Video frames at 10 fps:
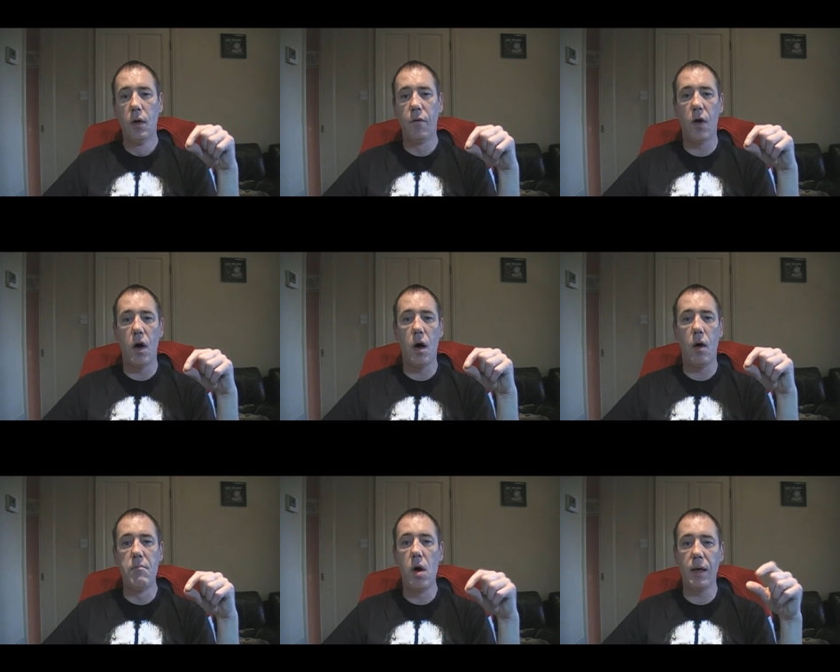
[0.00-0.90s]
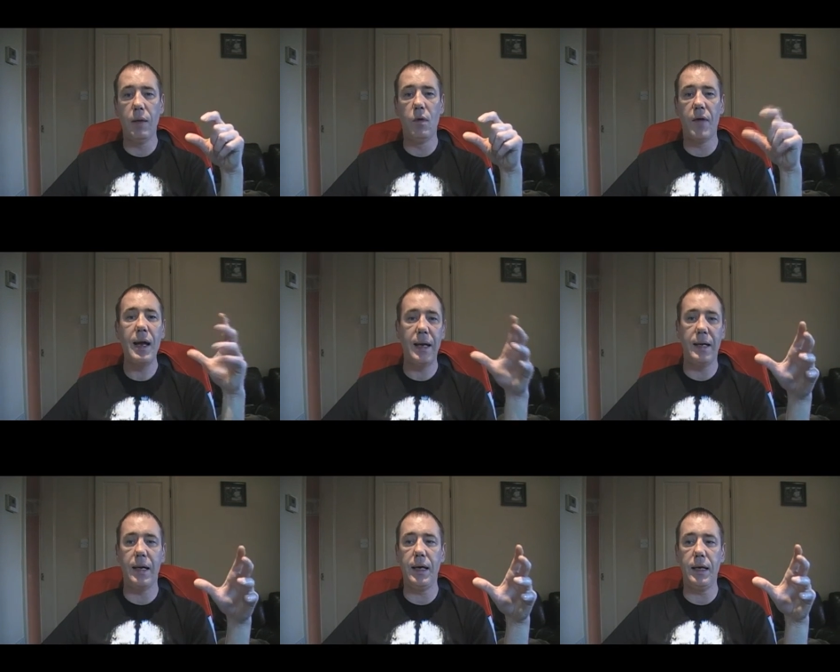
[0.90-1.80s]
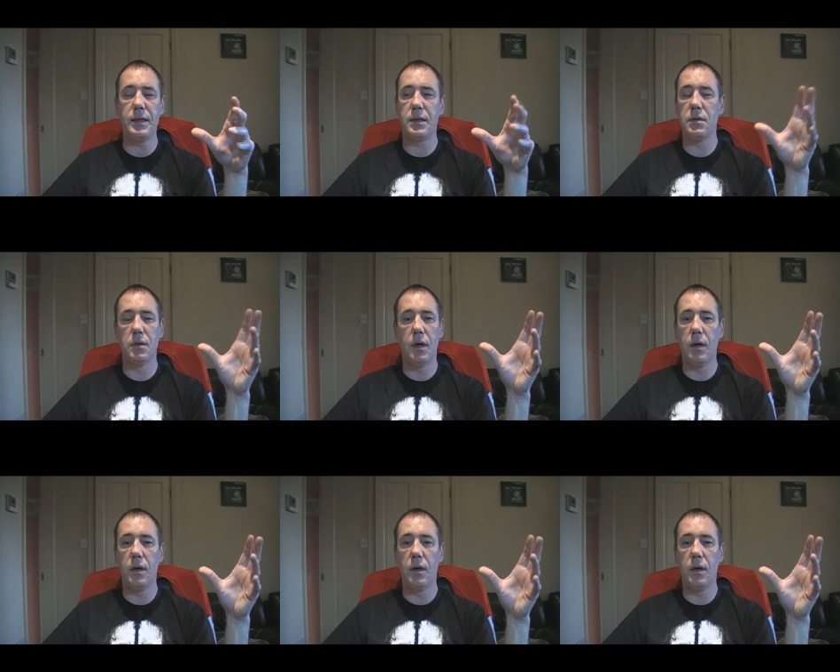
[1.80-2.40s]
for modding with L E Ds,